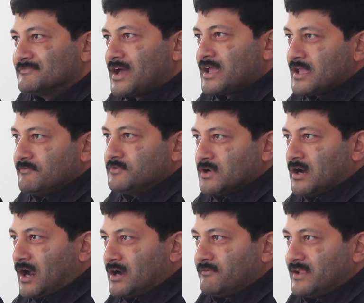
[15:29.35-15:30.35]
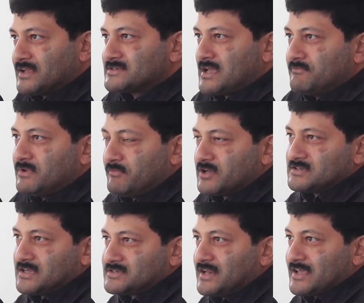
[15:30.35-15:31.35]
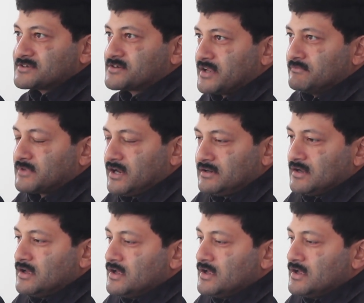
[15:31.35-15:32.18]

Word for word: I give you a hardware example because that's an extreme, right?